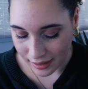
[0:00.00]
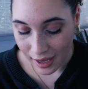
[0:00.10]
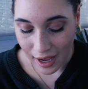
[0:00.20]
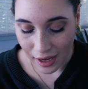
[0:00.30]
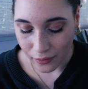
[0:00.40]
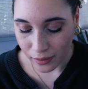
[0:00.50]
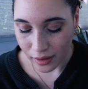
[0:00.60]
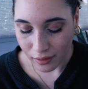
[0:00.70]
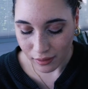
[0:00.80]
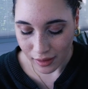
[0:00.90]
Yeah, I
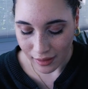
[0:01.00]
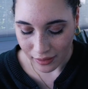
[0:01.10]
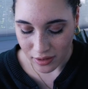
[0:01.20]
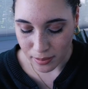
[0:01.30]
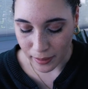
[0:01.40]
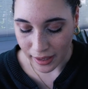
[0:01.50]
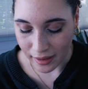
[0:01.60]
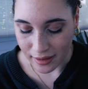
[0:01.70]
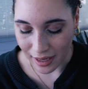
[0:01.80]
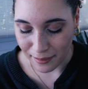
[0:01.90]
really, really like this
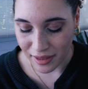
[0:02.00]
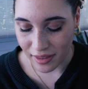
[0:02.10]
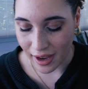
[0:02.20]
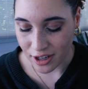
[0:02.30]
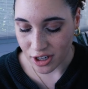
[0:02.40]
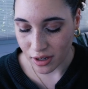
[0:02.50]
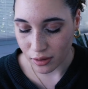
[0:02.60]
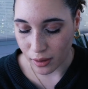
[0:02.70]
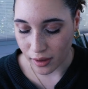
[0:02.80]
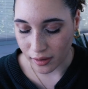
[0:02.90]
brand. I mean, the
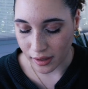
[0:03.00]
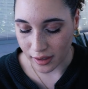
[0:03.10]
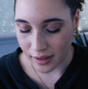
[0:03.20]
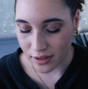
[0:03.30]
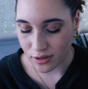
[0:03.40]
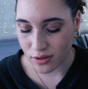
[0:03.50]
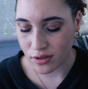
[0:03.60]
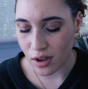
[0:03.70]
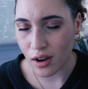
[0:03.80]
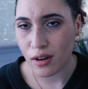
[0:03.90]
eyeshadow quality is
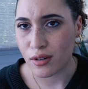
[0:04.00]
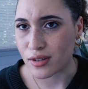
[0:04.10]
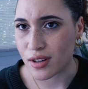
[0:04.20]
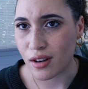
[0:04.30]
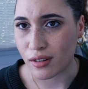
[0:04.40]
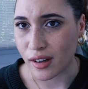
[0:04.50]
so, so